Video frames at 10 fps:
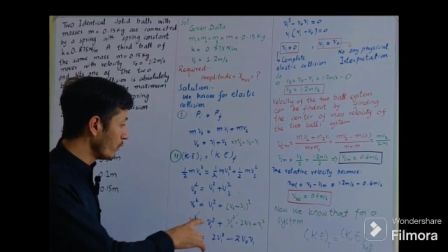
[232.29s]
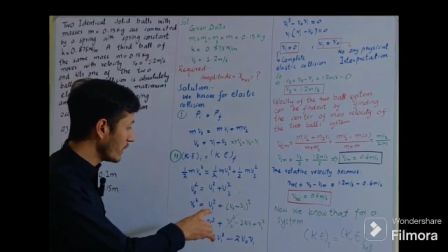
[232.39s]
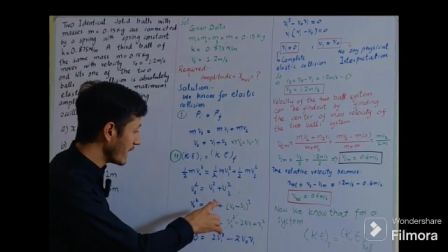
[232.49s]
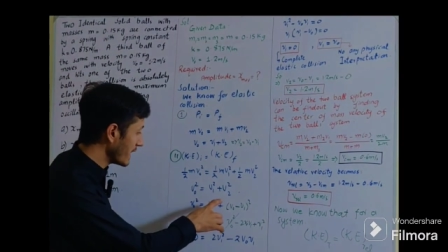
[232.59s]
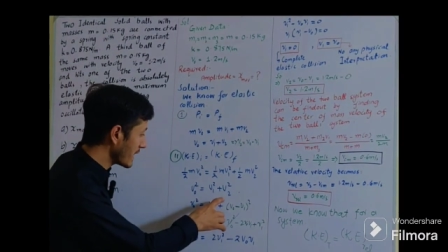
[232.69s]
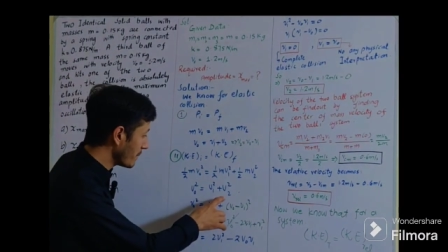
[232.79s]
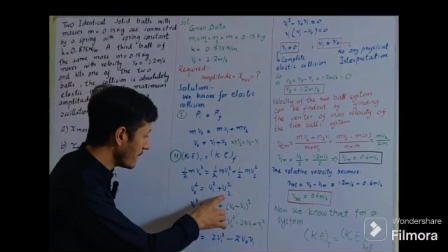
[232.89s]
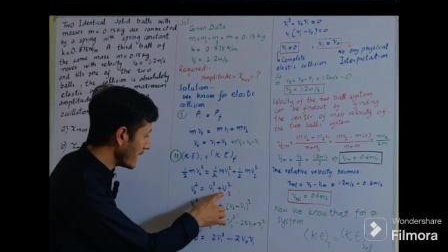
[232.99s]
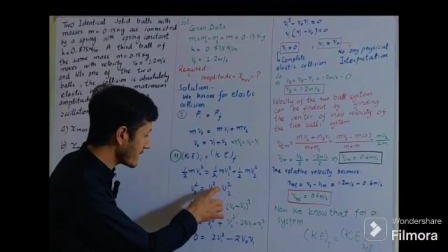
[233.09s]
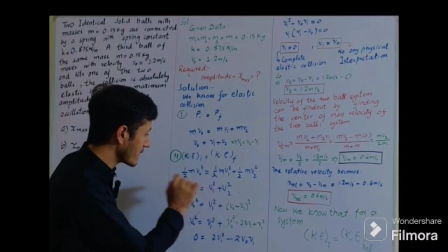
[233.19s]
We can
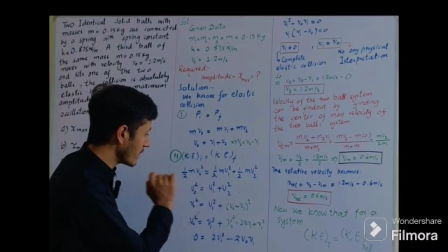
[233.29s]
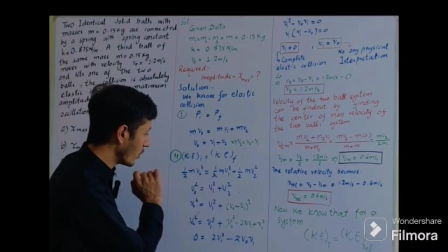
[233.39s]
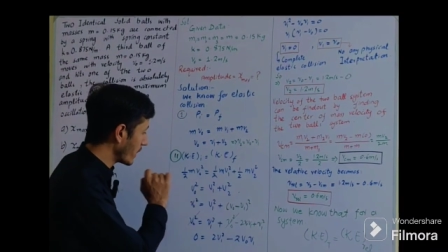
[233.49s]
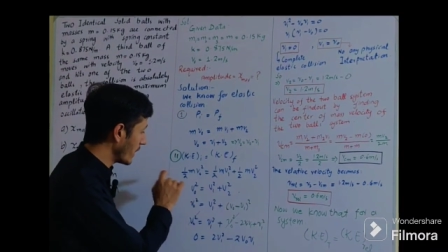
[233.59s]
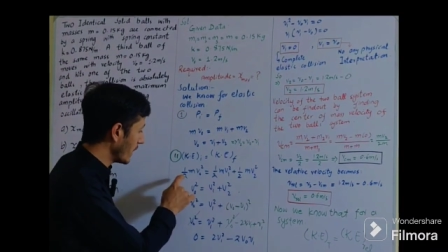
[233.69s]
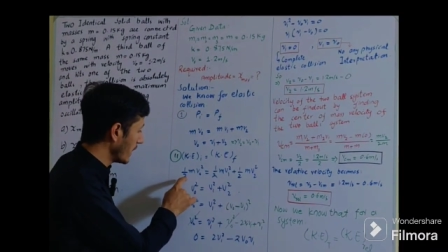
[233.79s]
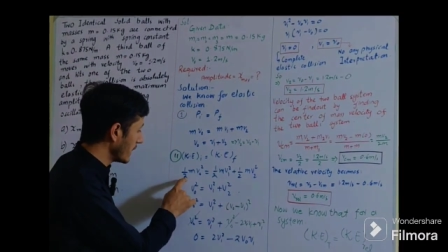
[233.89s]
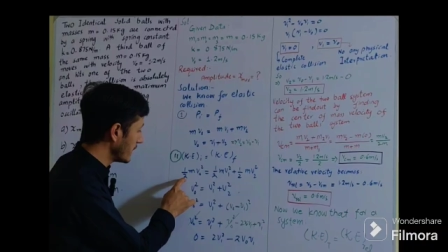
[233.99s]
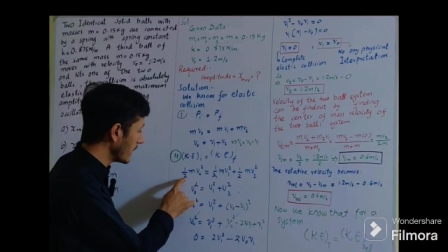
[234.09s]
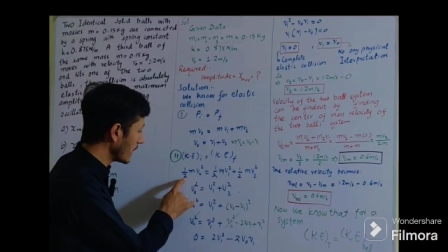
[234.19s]
replace, okay,
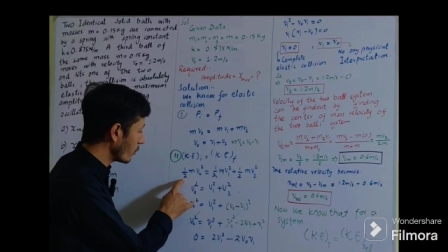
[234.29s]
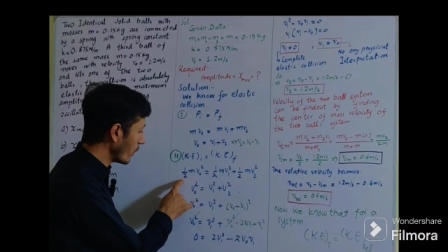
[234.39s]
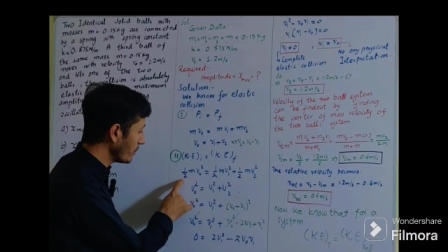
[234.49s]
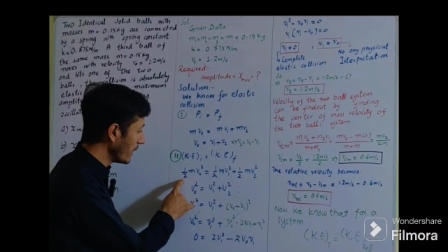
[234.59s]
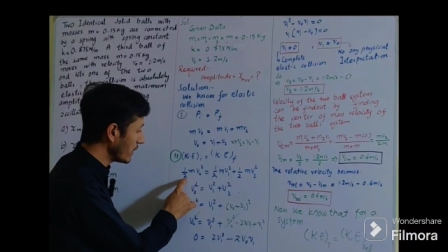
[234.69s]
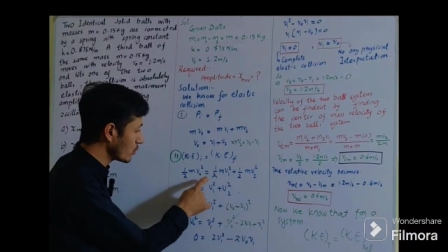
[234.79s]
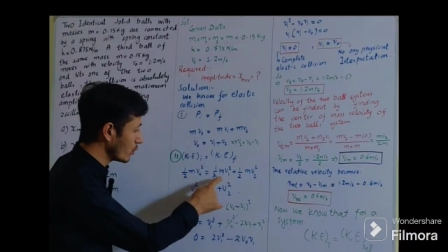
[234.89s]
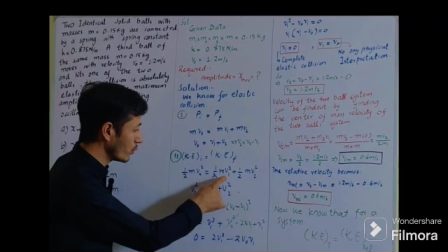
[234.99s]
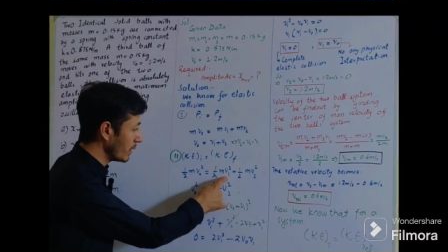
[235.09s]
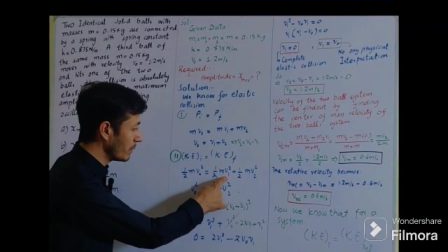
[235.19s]
here 1 by 2
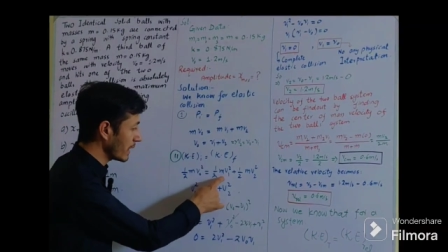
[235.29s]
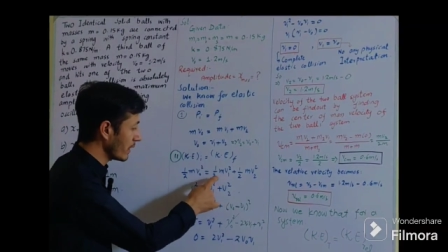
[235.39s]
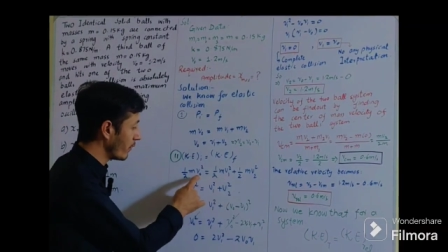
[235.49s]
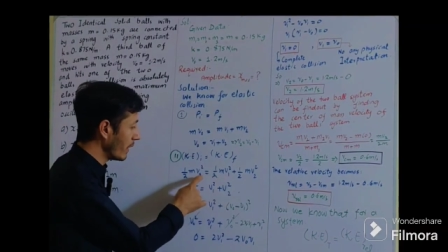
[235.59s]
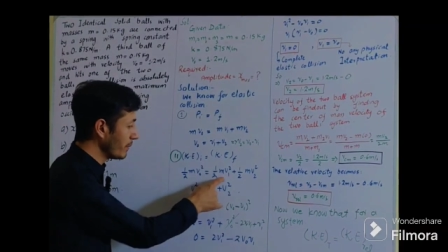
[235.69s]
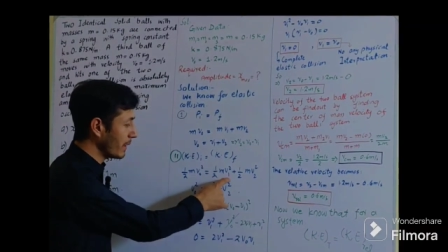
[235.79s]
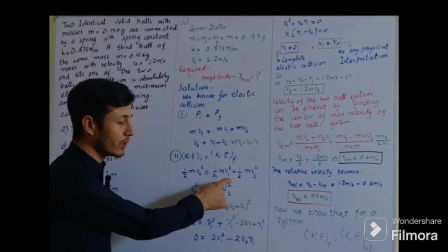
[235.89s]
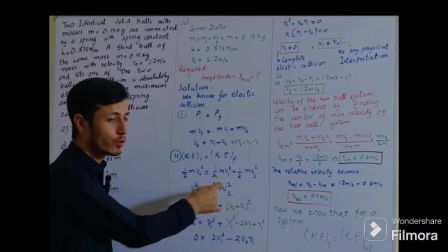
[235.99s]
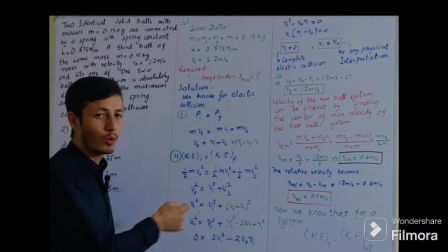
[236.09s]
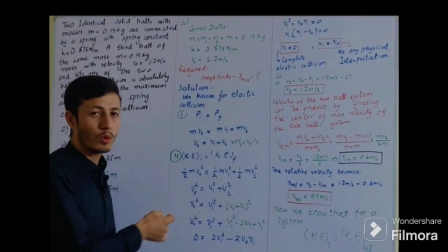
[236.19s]
will be 1
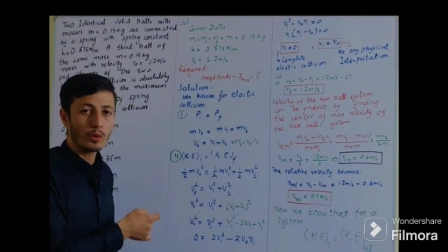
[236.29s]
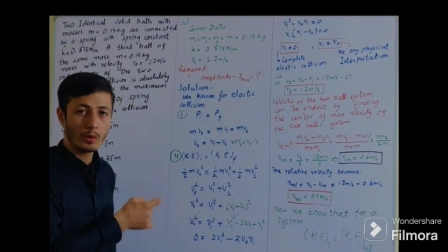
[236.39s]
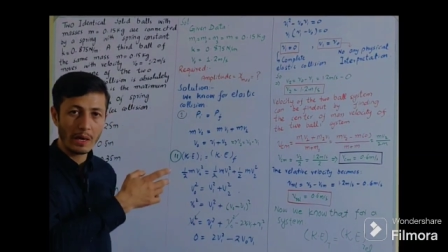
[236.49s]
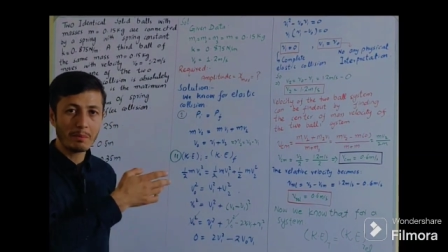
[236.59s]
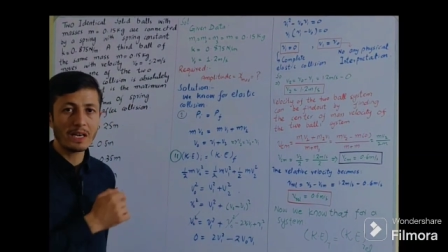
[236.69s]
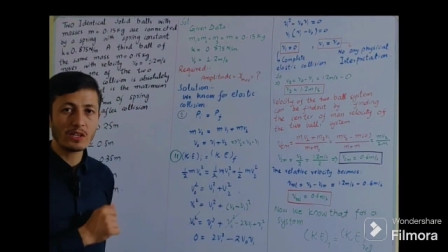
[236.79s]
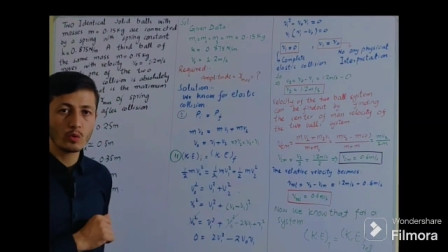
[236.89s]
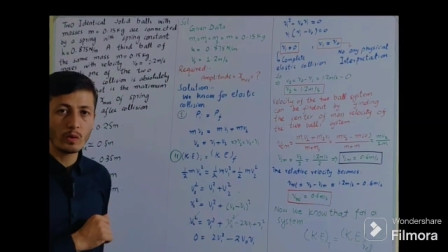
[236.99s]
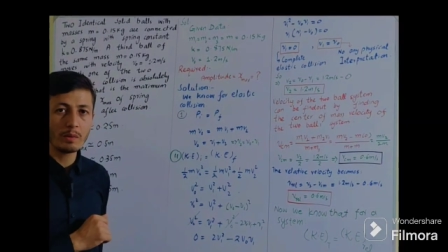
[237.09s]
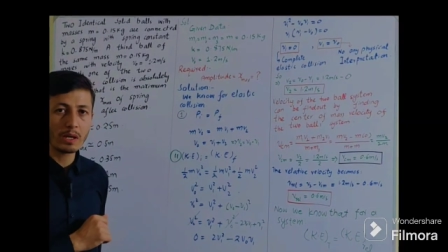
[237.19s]
by 2 m by
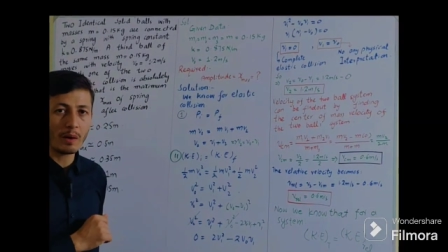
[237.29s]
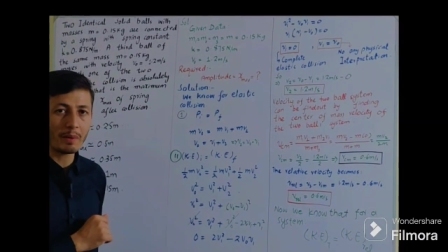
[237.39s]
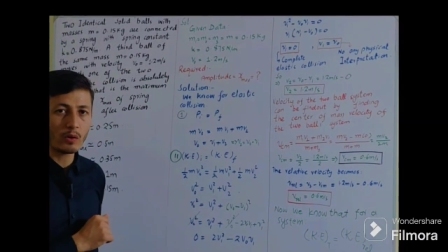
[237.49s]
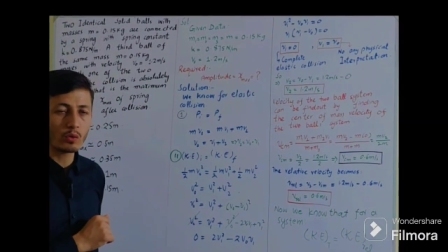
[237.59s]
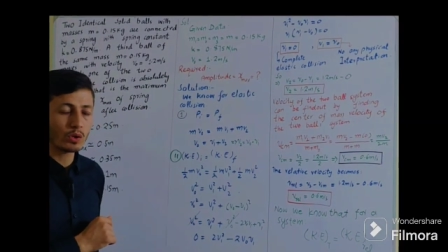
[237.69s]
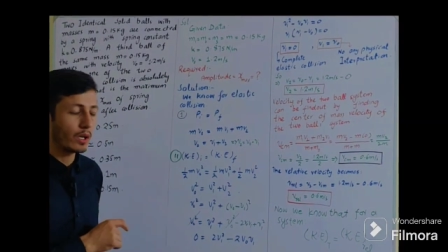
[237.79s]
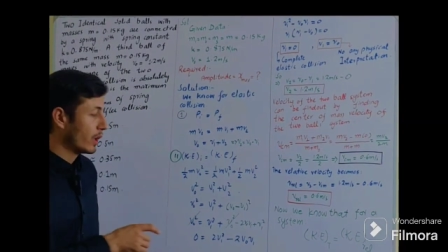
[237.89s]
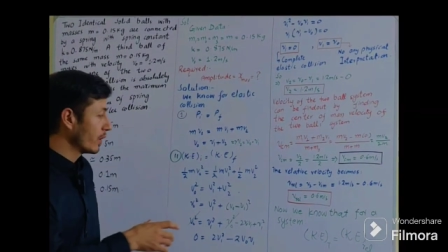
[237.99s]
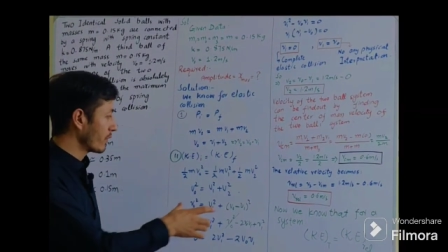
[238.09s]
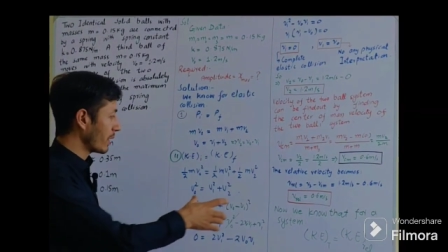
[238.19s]
2 will be common out
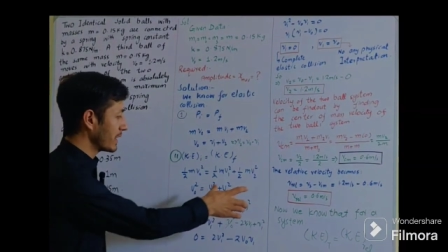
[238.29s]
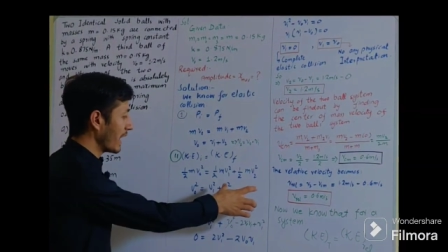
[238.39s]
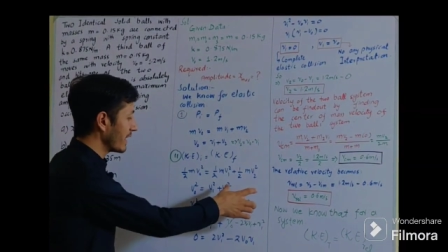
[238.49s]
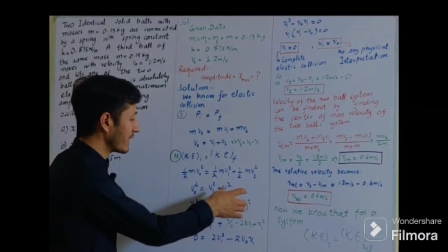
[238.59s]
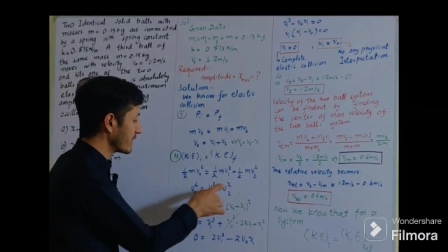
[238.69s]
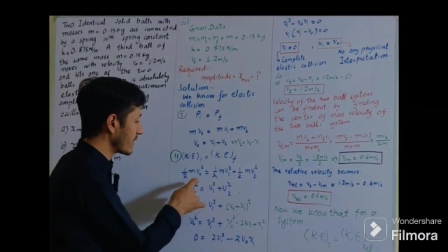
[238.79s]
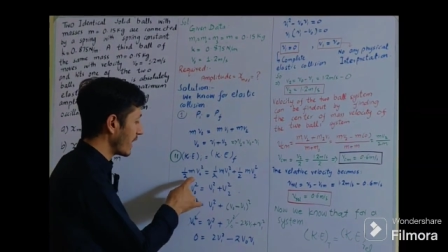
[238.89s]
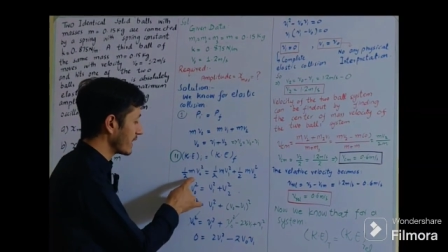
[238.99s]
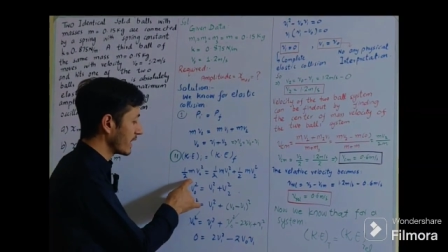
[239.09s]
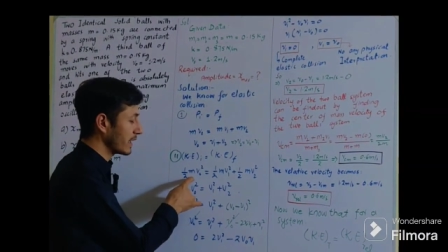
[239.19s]
from the right hand
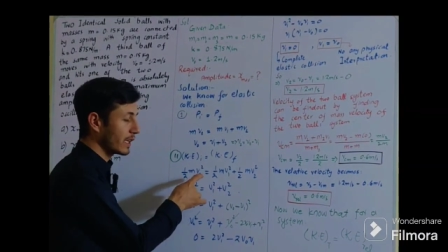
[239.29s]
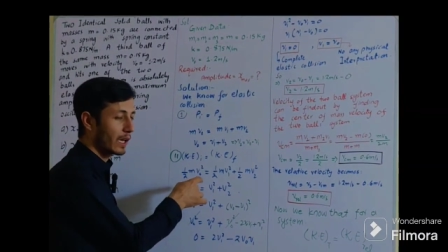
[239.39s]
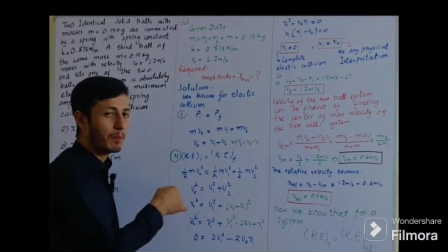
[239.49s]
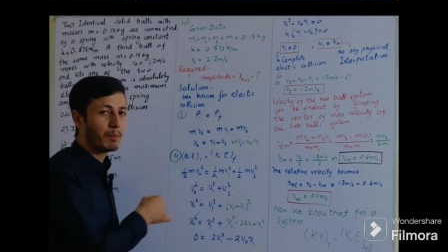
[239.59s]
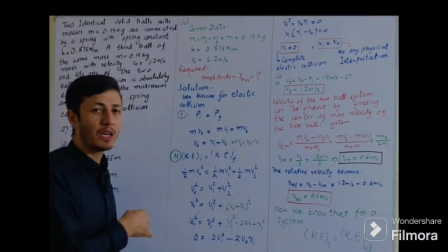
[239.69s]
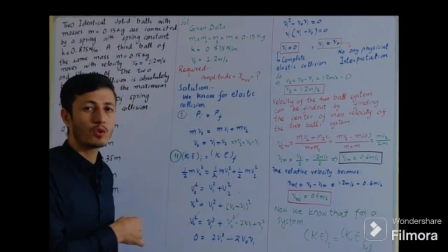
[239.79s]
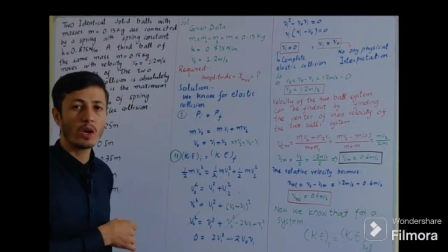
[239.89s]
side, and the m by